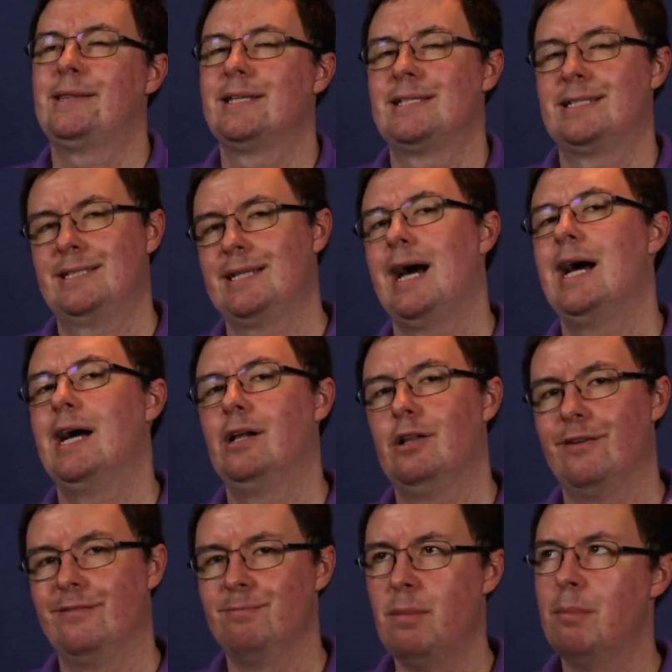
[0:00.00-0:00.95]
the style
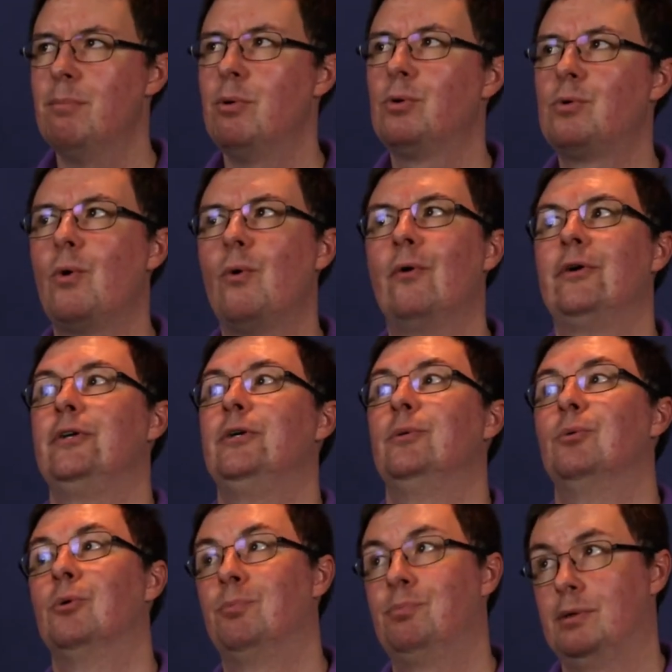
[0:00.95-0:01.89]
of mumblecore, you
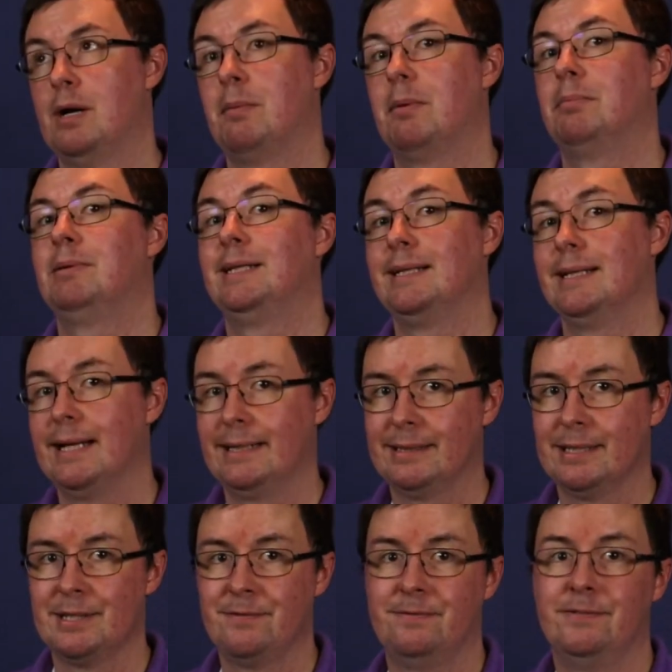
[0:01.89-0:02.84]
will probably like
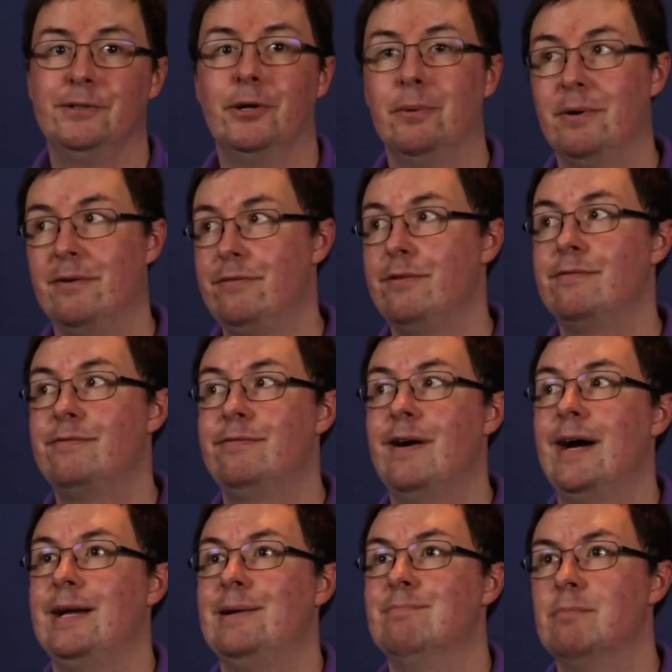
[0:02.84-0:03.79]
this film. If you
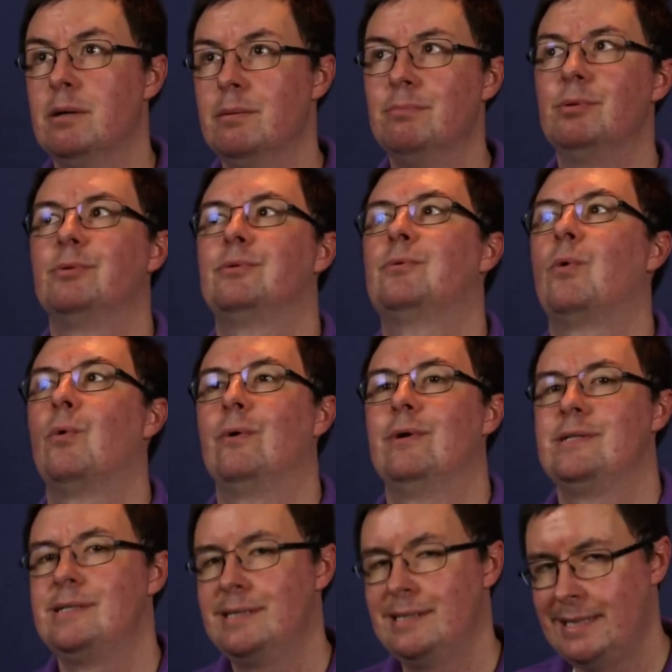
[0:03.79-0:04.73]
find
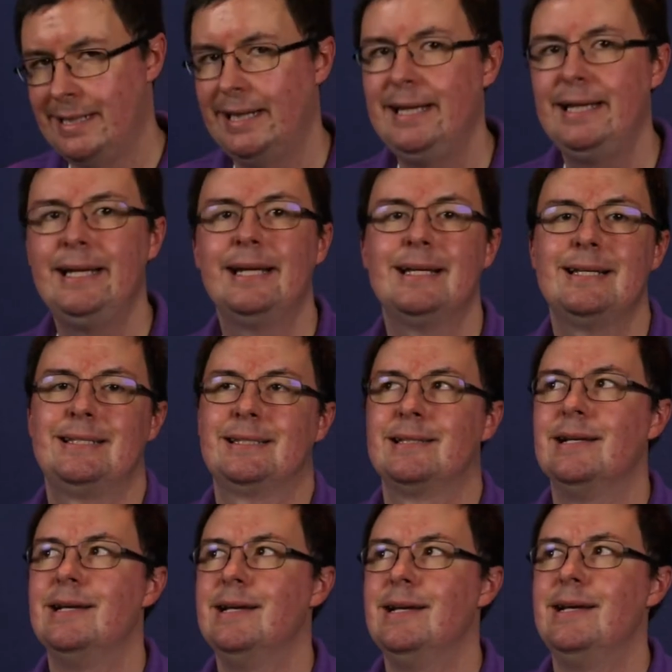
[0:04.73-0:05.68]
mumblecore tedious
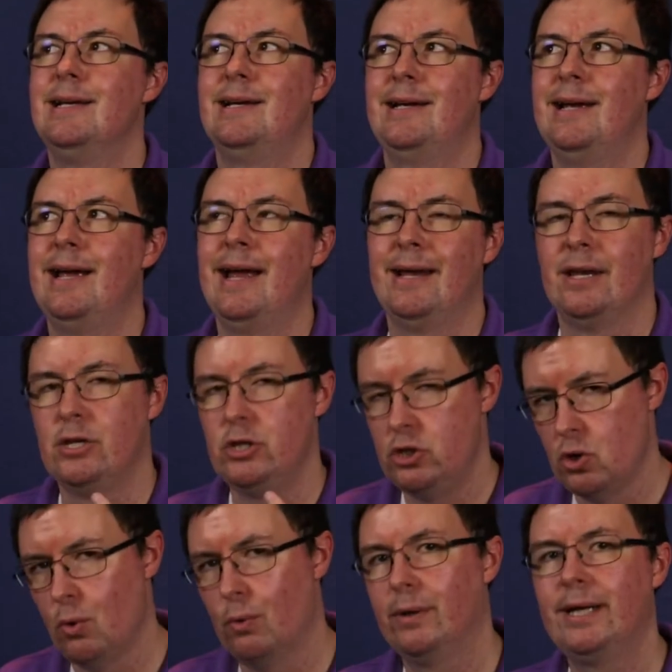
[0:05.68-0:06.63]
and
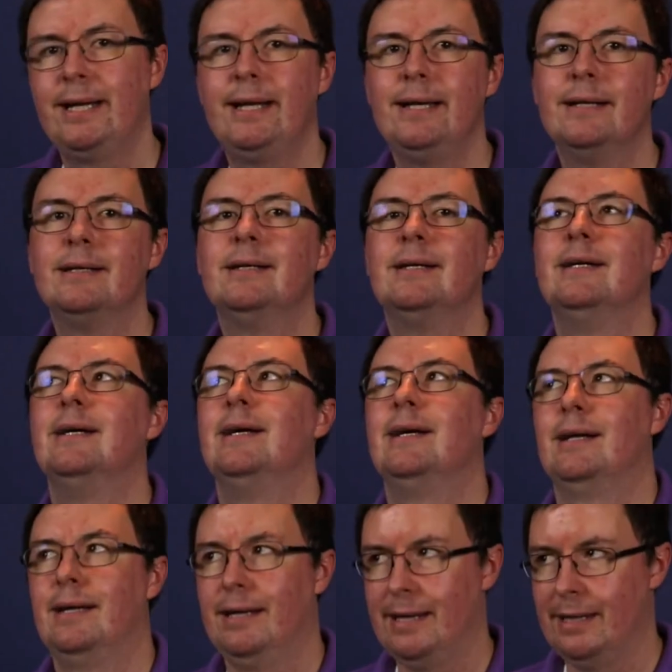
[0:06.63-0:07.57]
annoying,
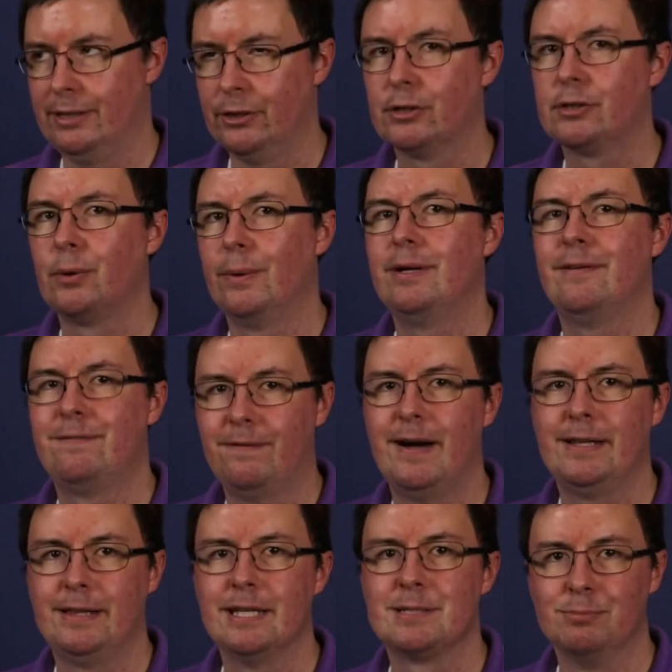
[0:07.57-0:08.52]
you're going to
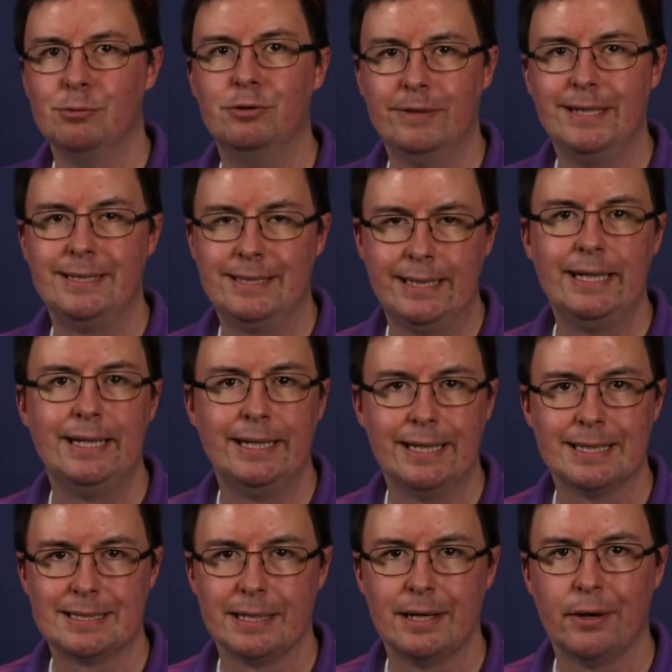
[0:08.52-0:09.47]
find this movie
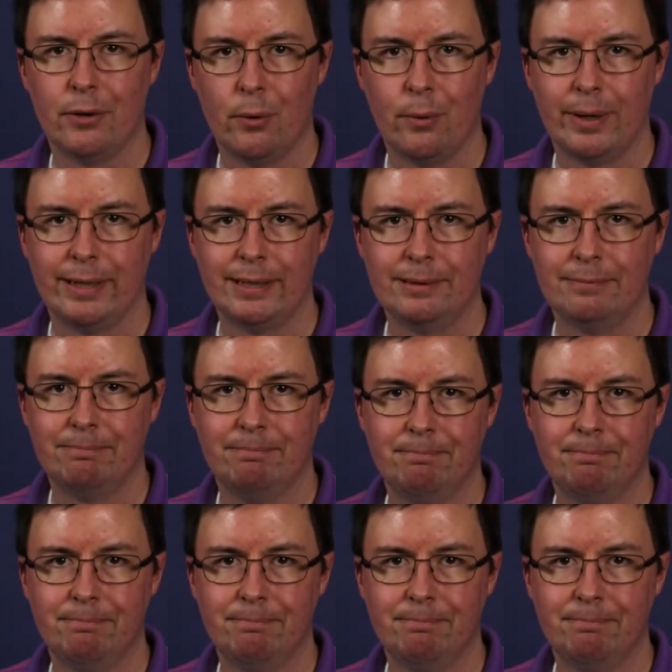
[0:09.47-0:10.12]
tedious and annoying.